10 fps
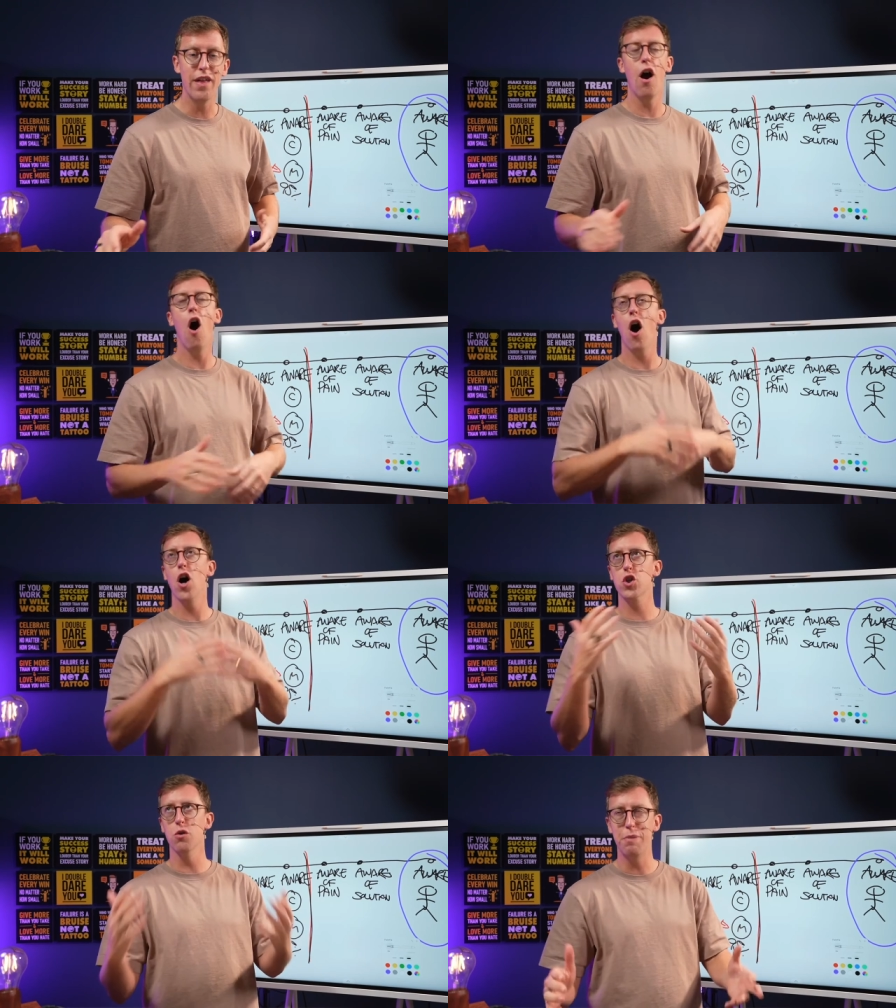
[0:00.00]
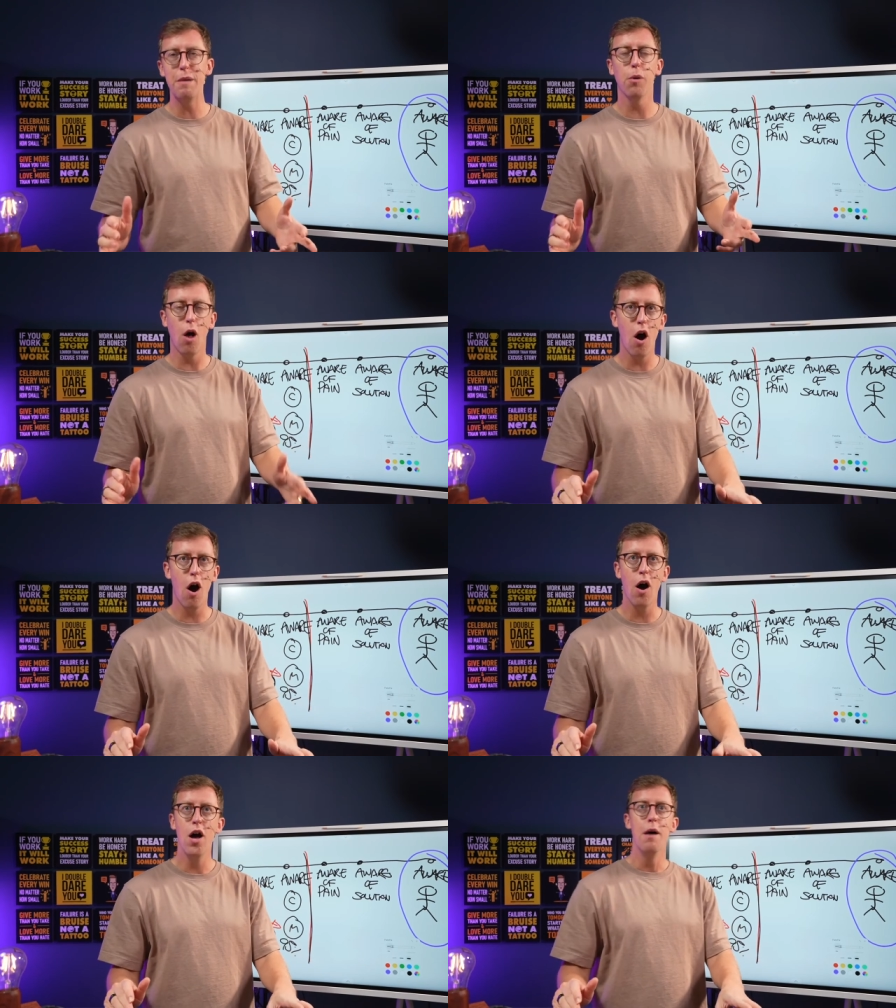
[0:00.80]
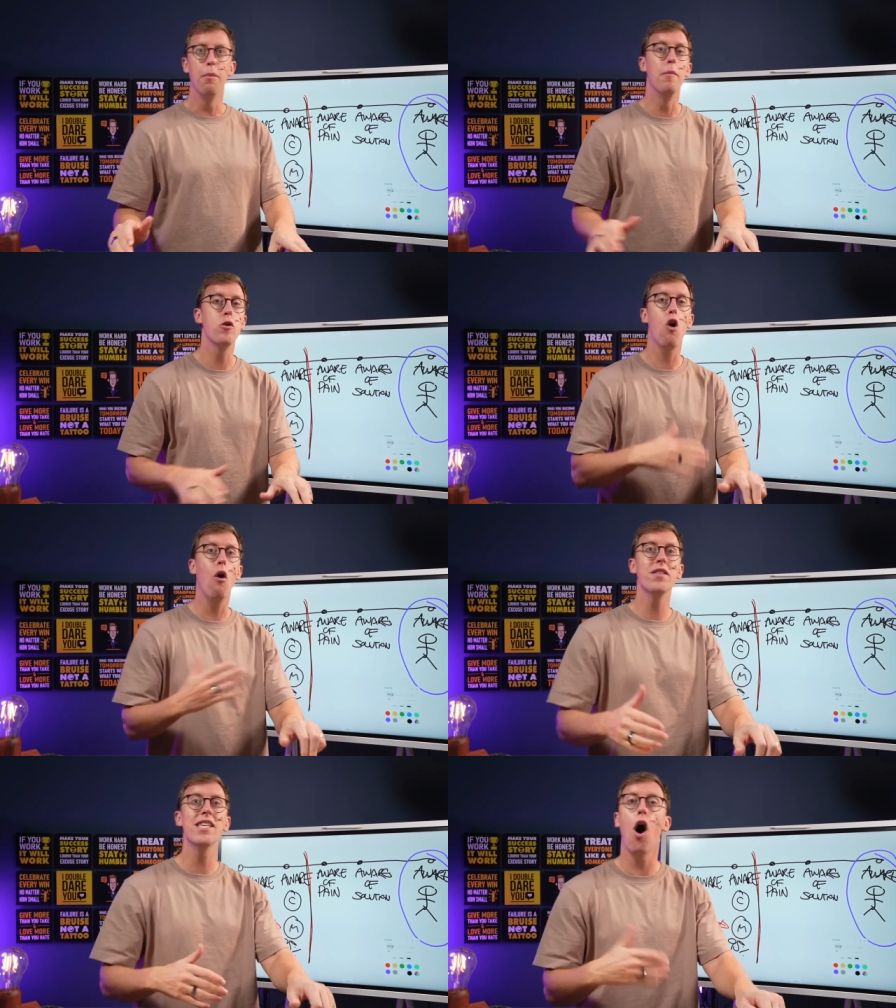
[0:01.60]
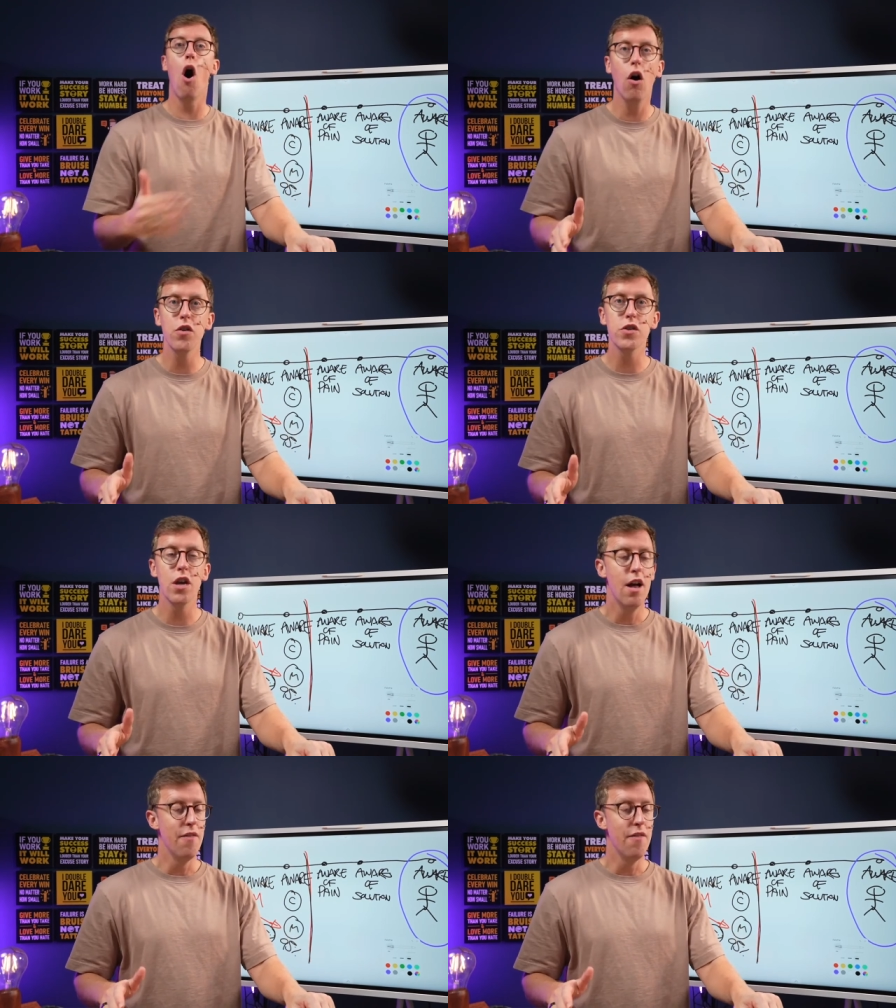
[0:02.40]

They are, some people are, but majority aren't.